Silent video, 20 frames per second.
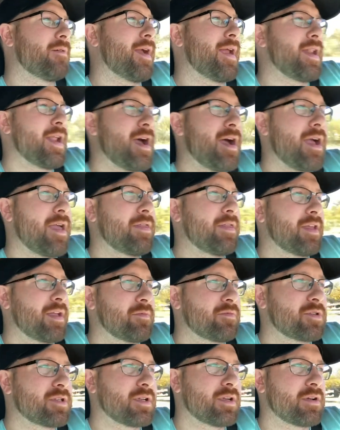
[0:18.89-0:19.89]
Right now I think
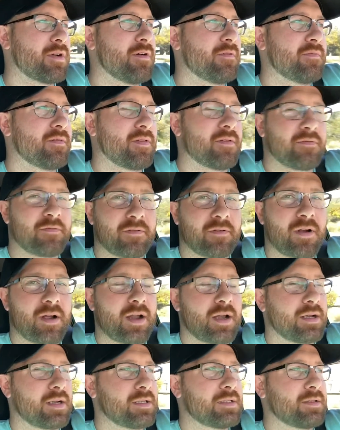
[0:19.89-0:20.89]
I'm just gonna go for the
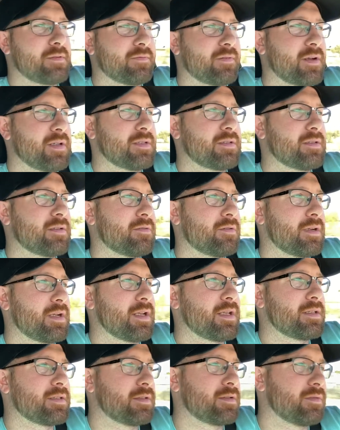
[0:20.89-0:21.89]
front because the front's the one
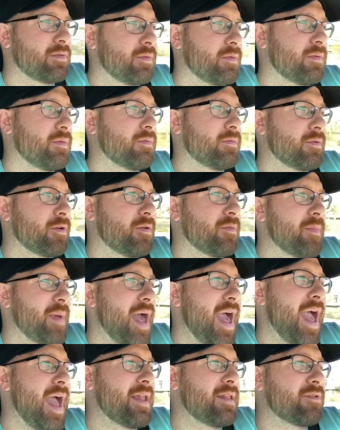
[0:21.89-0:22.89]
that's real
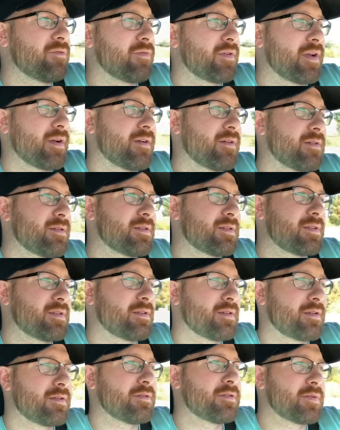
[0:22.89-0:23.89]
bad and the rear is just
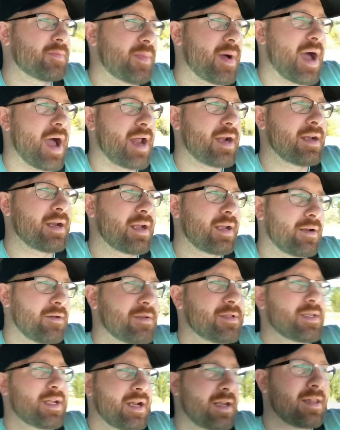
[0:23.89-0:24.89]
a little spot and I can
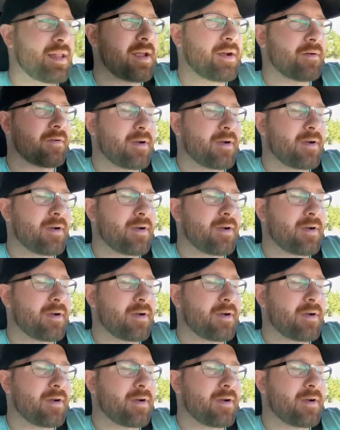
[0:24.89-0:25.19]
always get it later